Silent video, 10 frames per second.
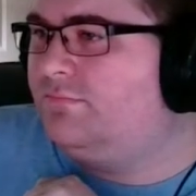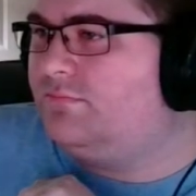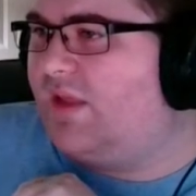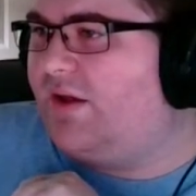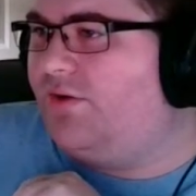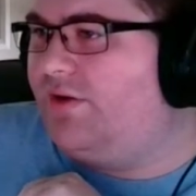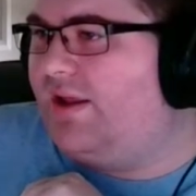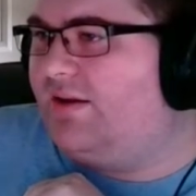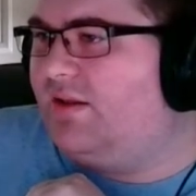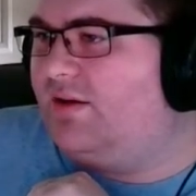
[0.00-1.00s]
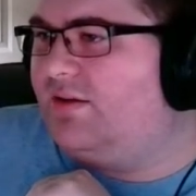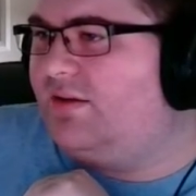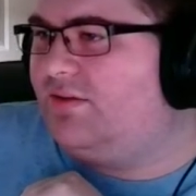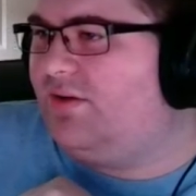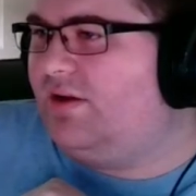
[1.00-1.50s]
Yeah, Odin had a lot
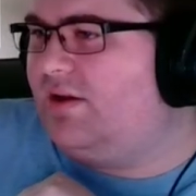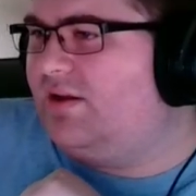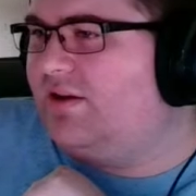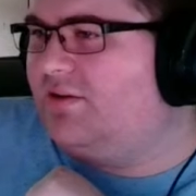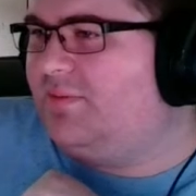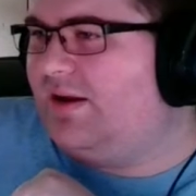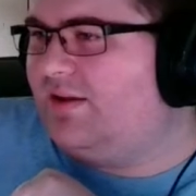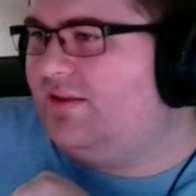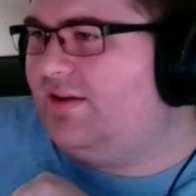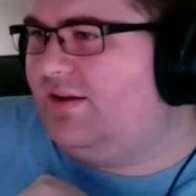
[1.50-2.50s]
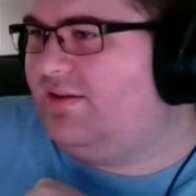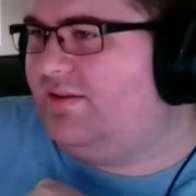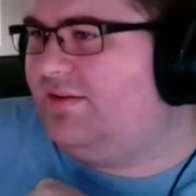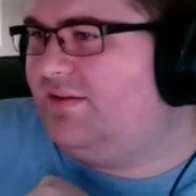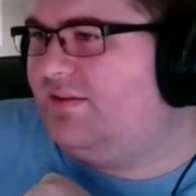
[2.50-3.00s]
of great content back in the day.
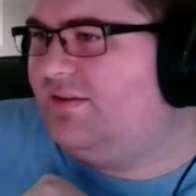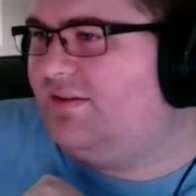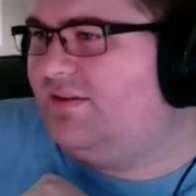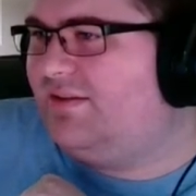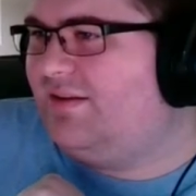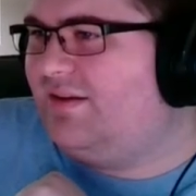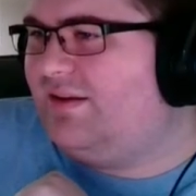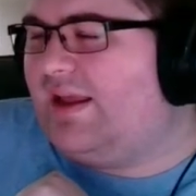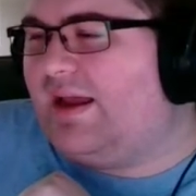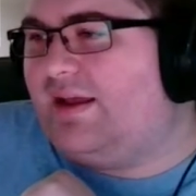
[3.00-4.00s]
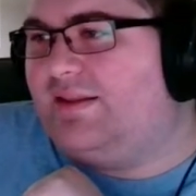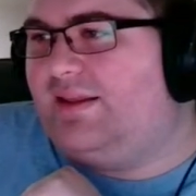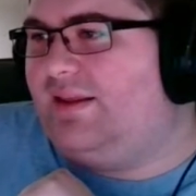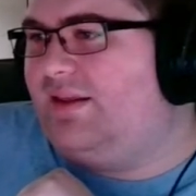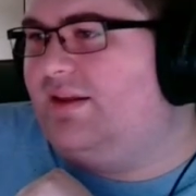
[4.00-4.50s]
Yeah,
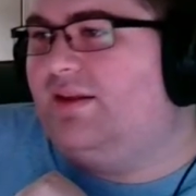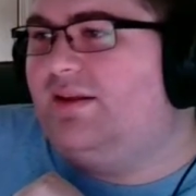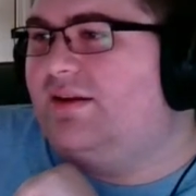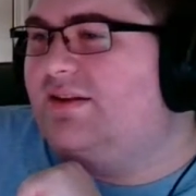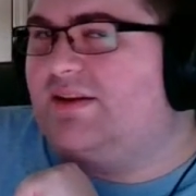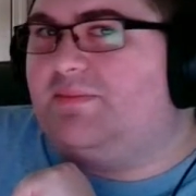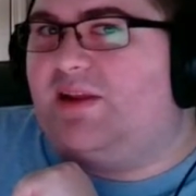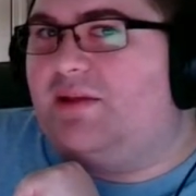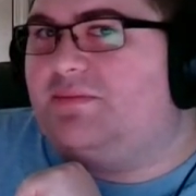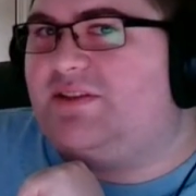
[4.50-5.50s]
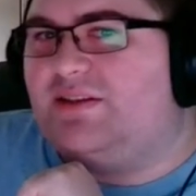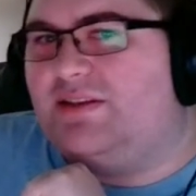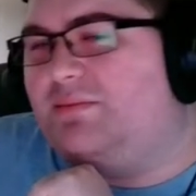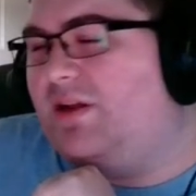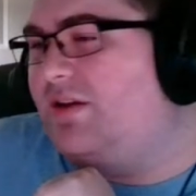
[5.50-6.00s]
sometimes the
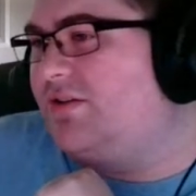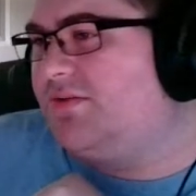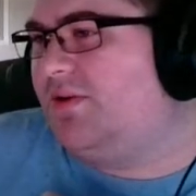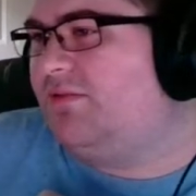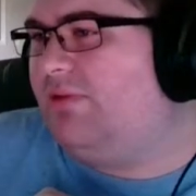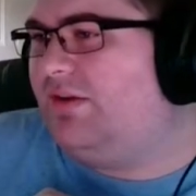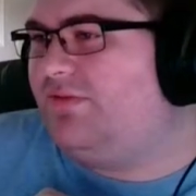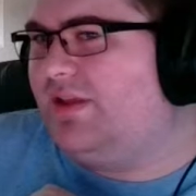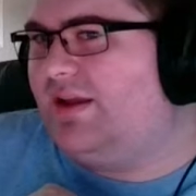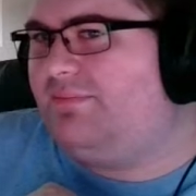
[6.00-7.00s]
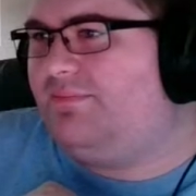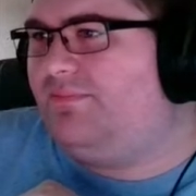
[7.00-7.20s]
monitors work well for that.